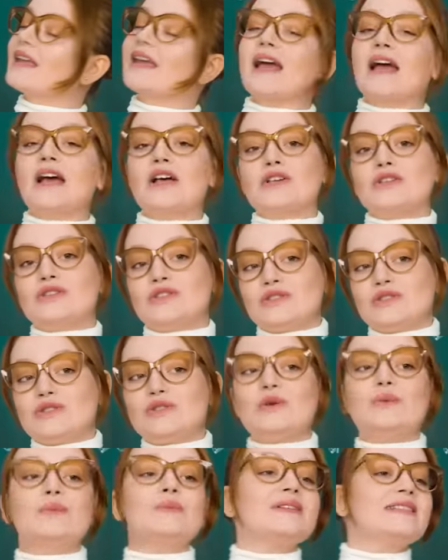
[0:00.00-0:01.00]
Who can answer
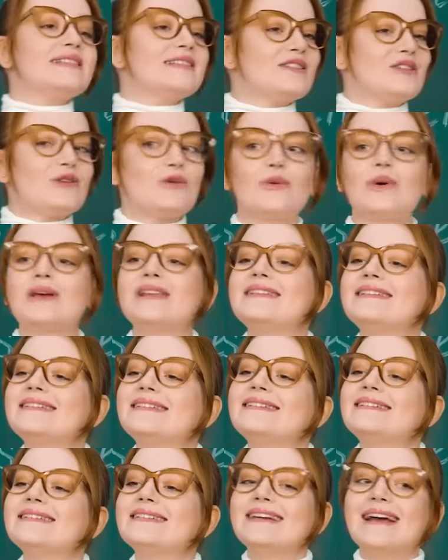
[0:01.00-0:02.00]
this problem?
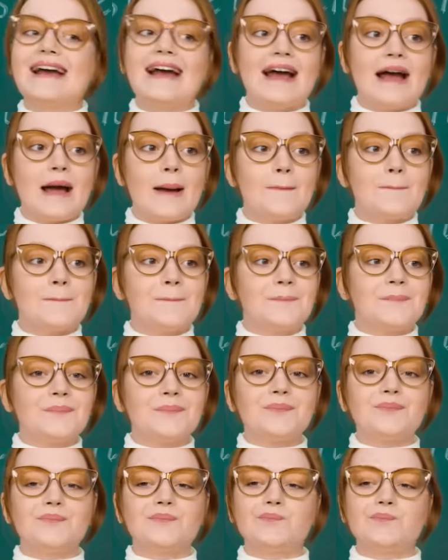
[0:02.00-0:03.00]
Anyone?